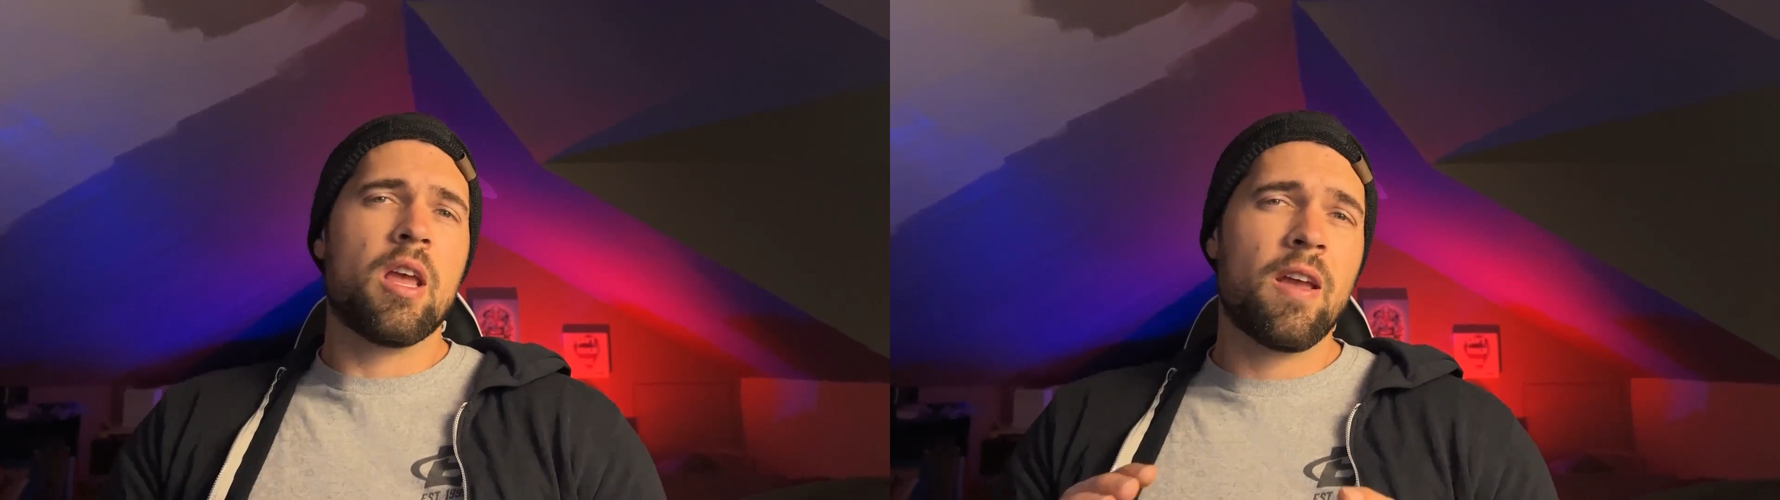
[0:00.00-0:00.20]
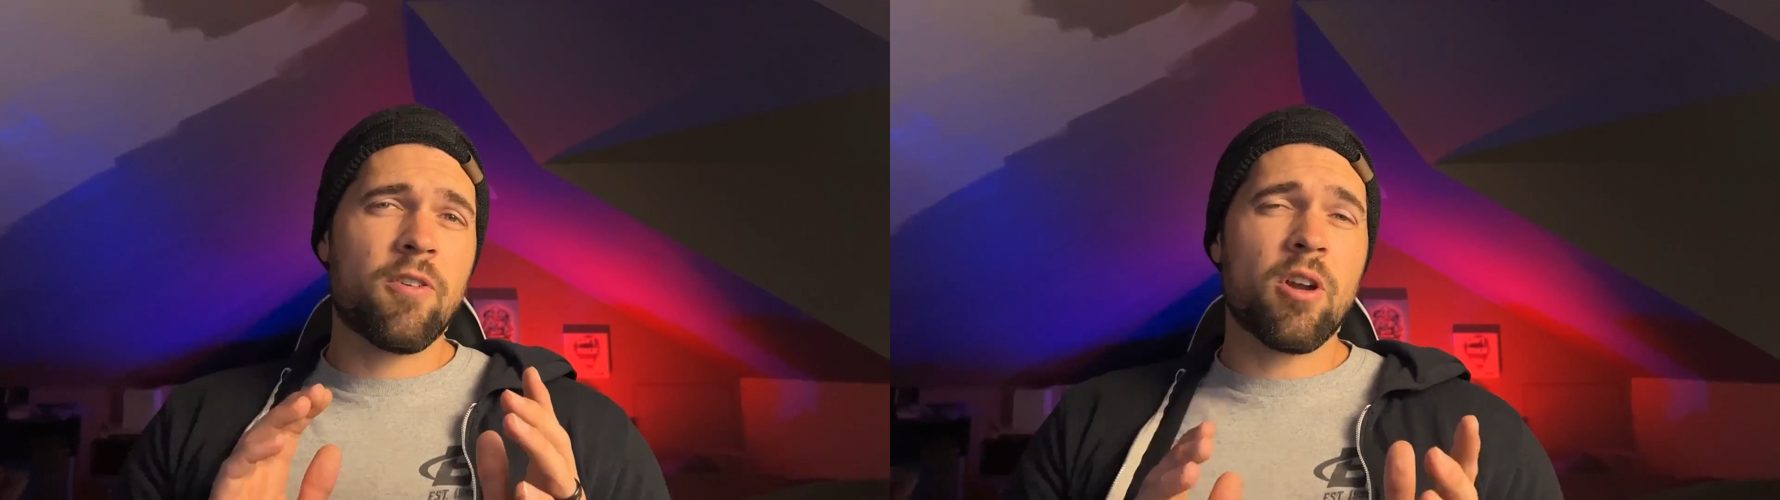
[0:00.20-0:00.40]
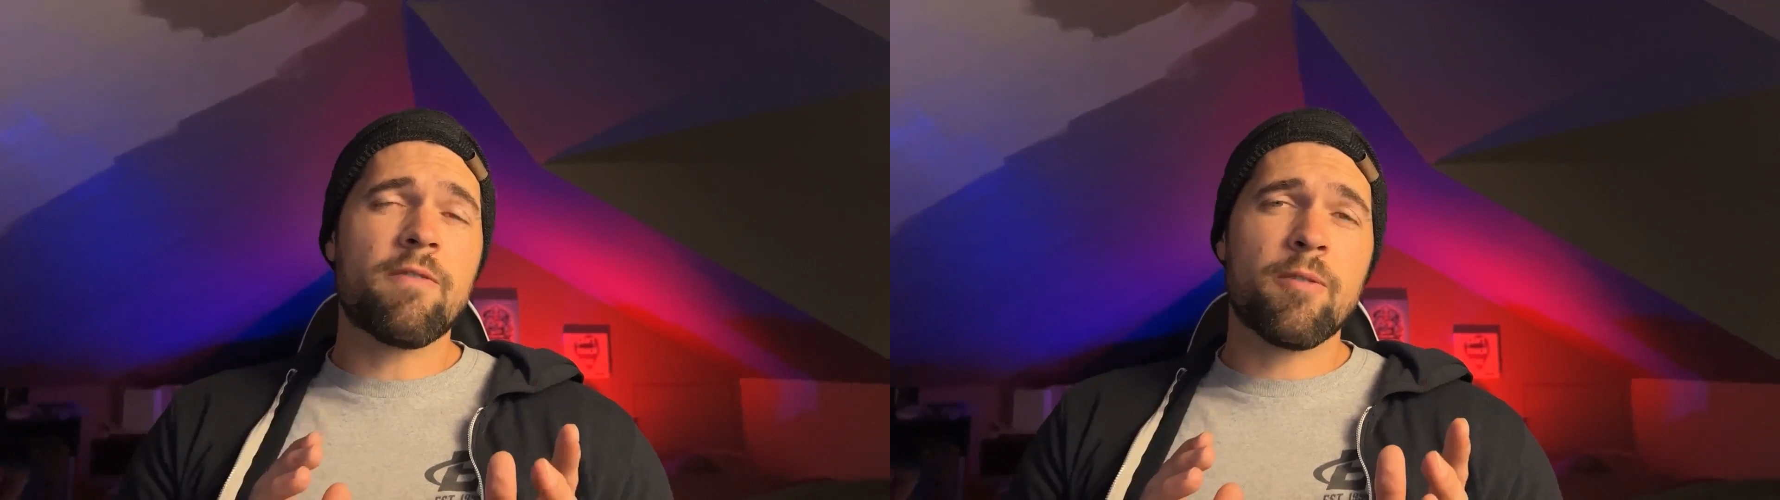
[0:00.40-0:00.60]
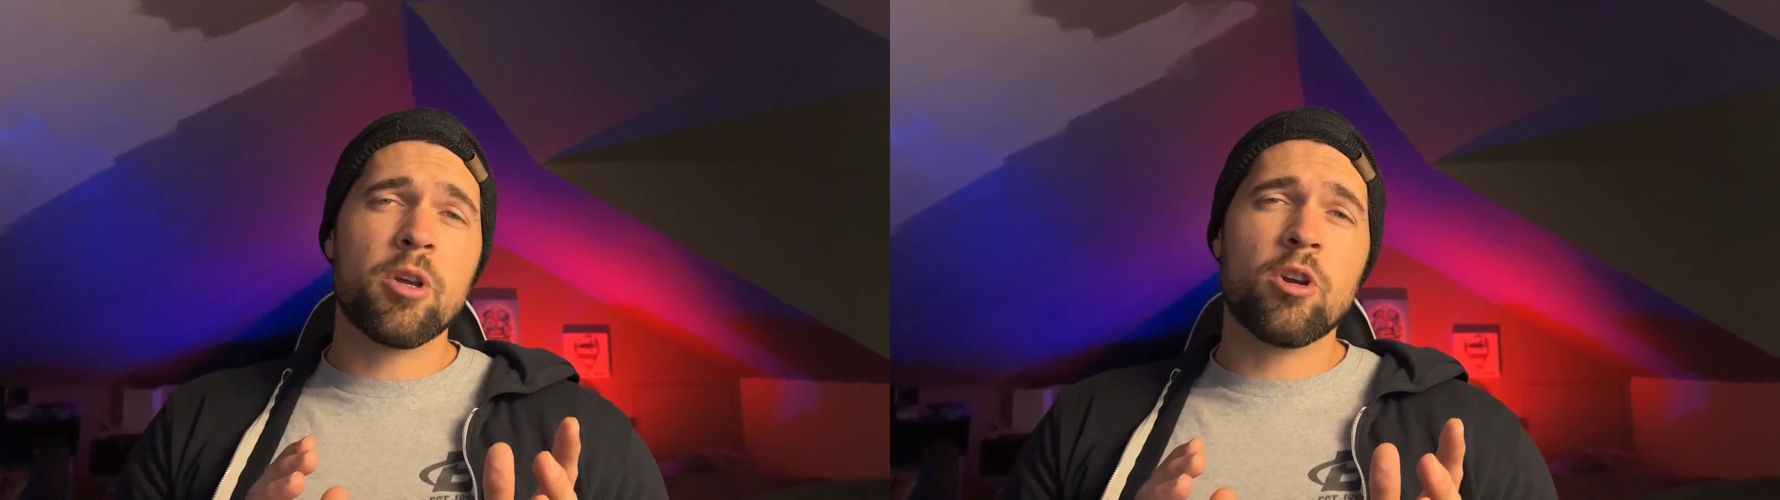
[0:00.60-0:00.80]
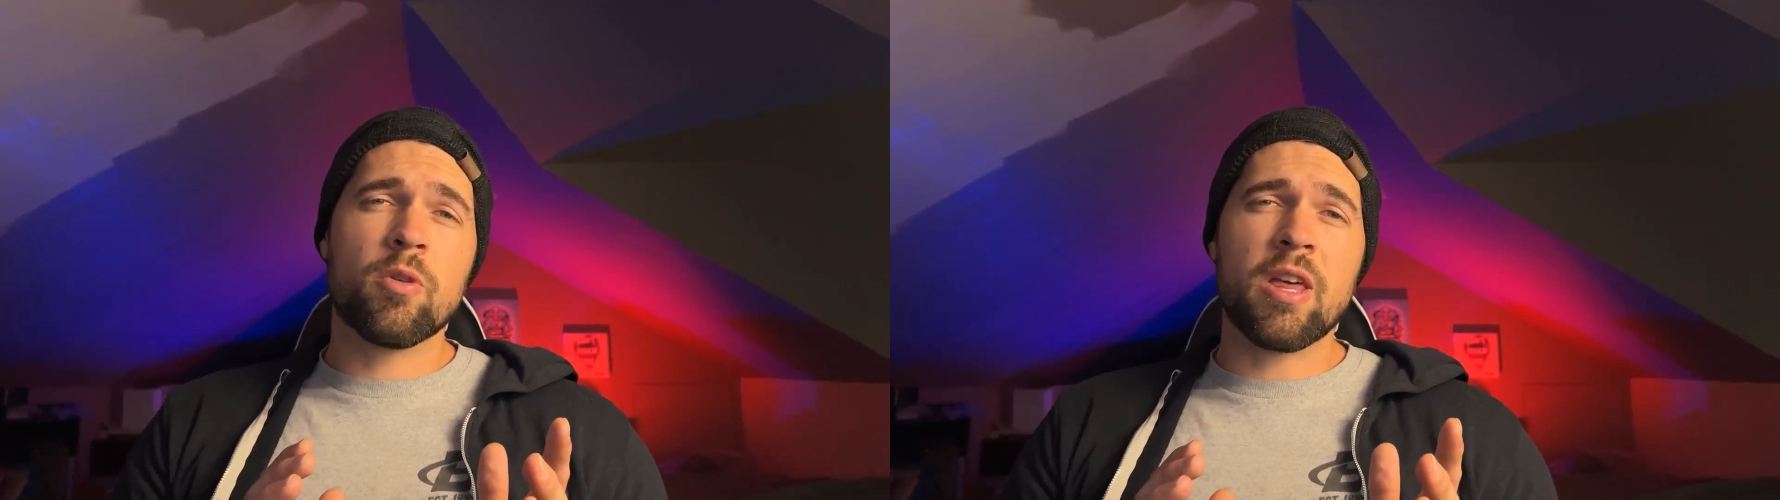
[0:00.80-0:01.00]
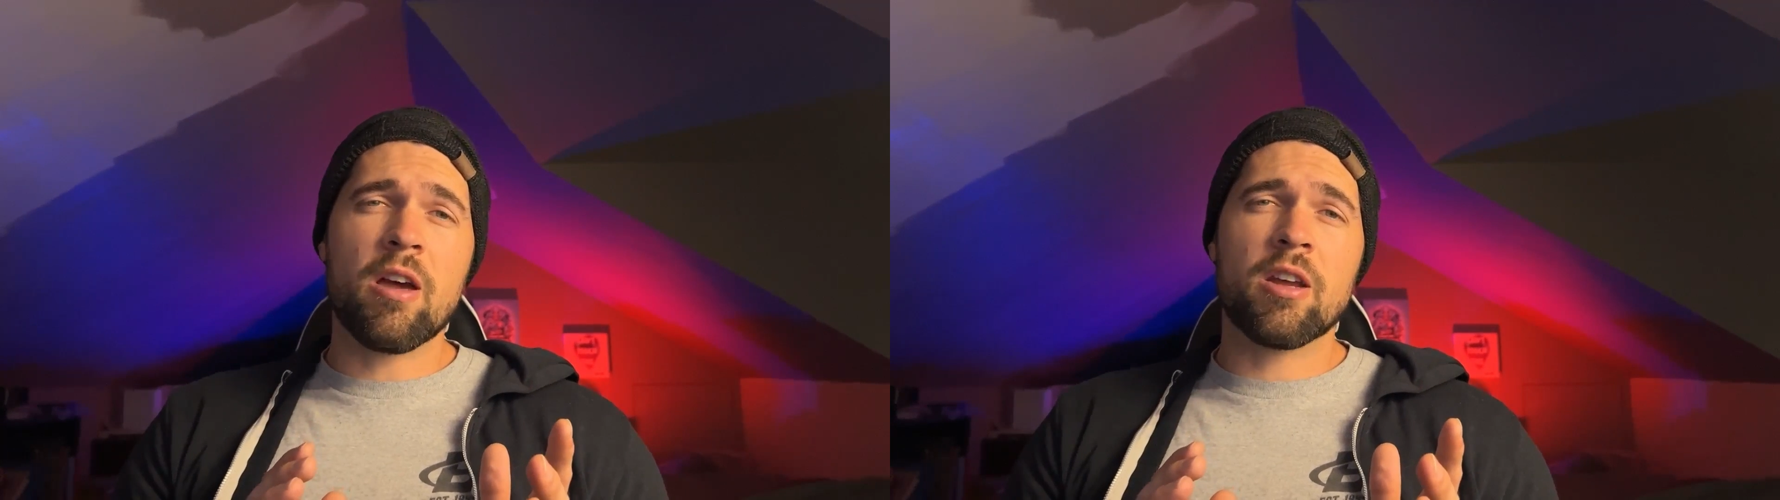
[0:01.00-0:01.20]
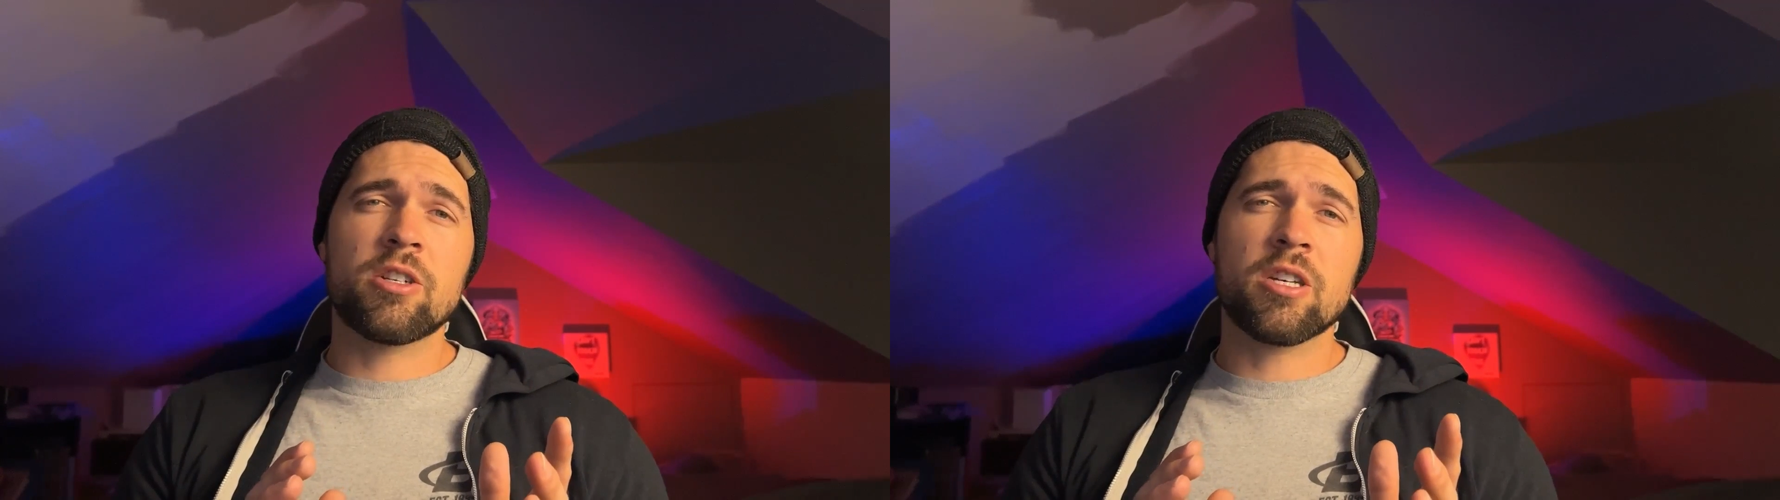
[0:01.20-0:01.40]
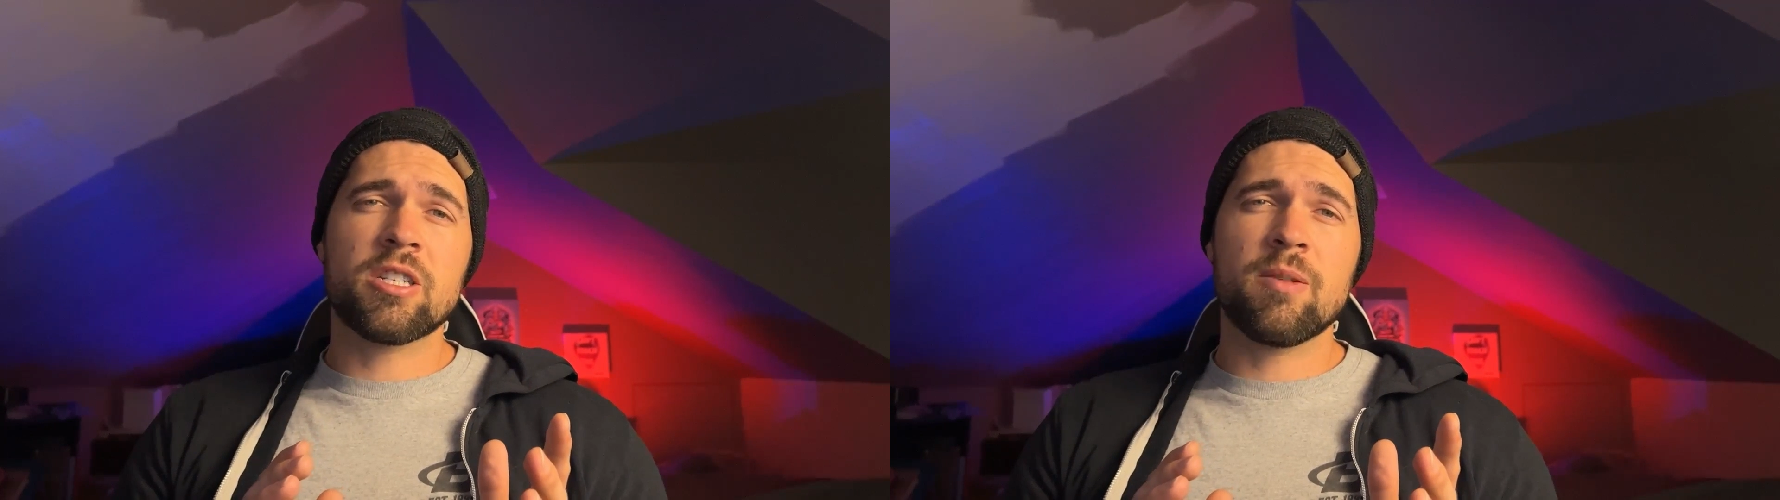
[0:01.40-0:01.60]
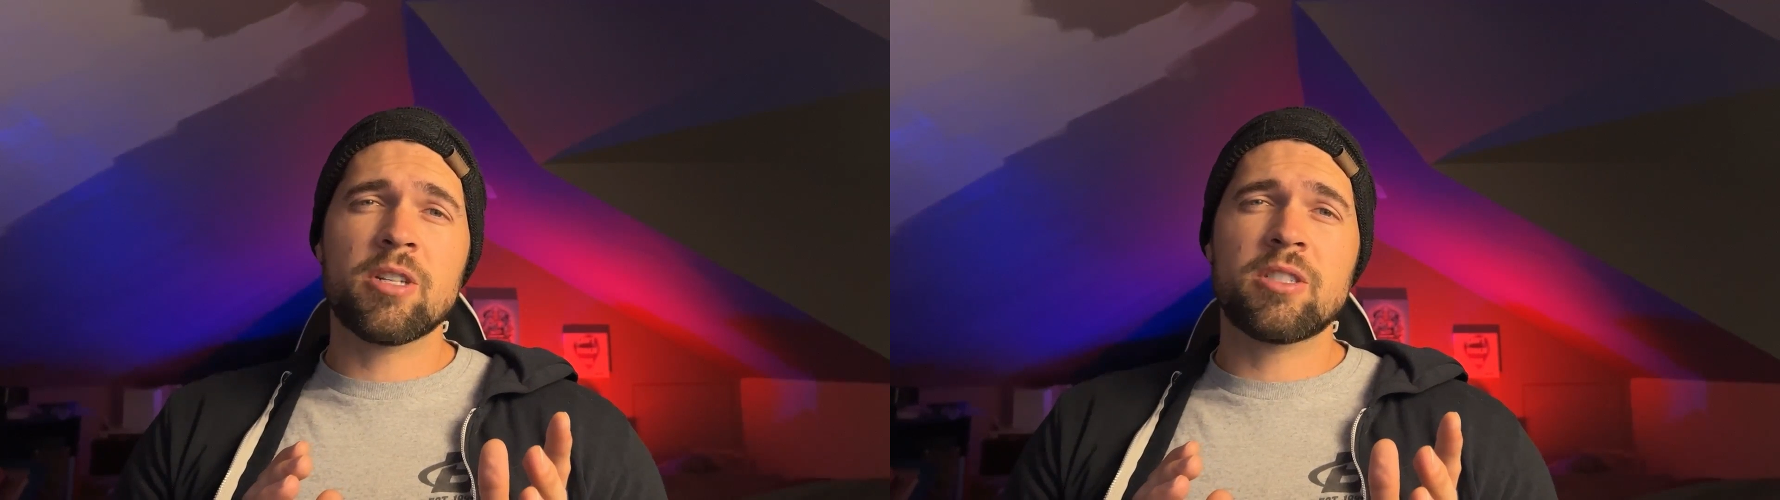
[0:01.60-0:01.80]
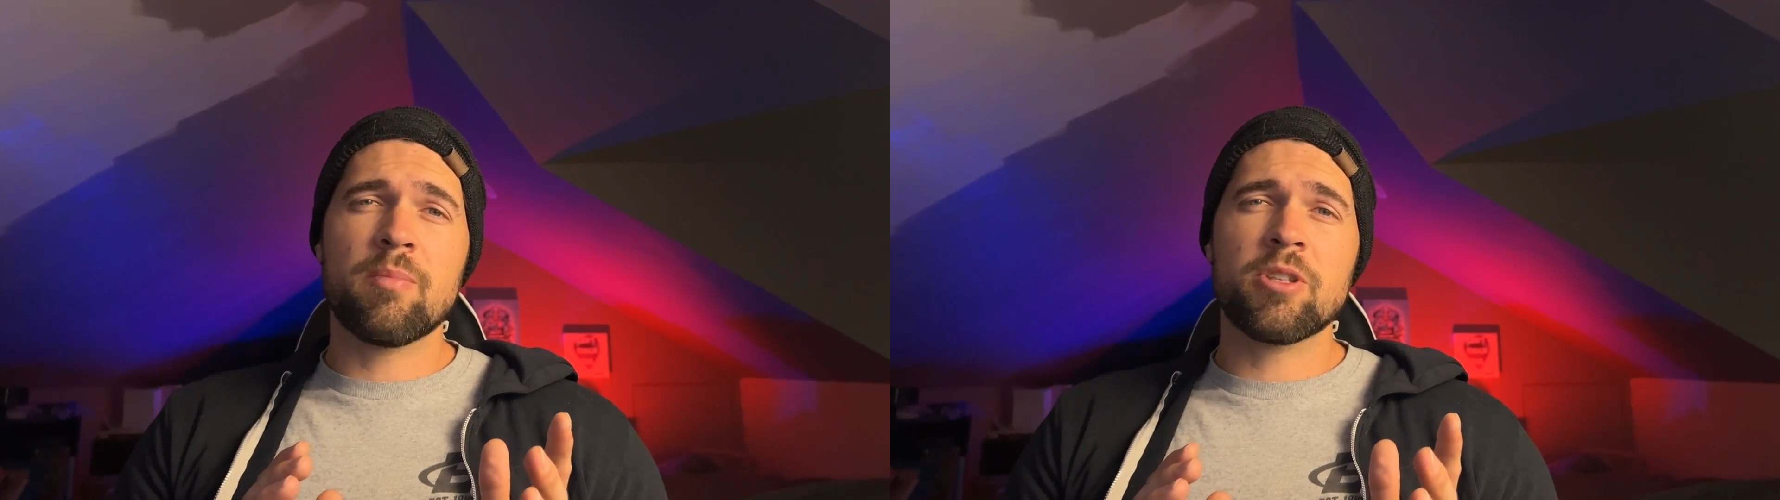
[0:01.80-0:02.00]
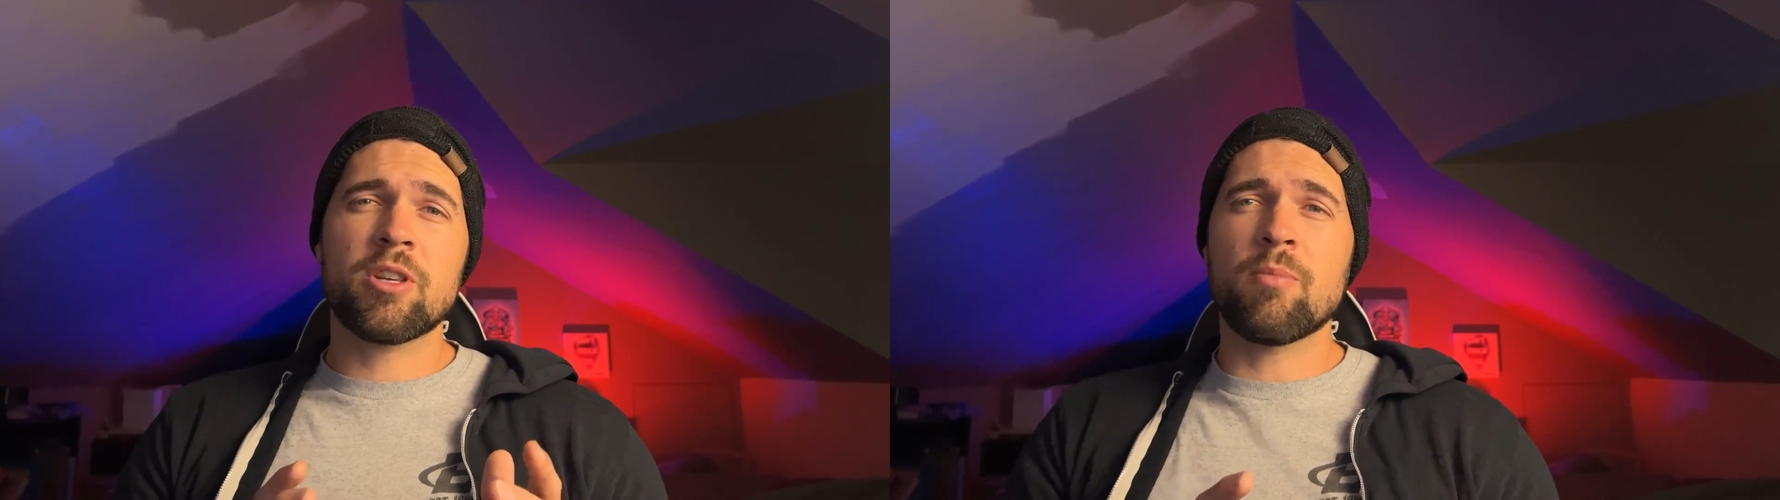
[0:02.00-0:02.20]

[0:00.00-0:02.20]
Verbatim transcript: If you're not familiar with how to adjust email templates,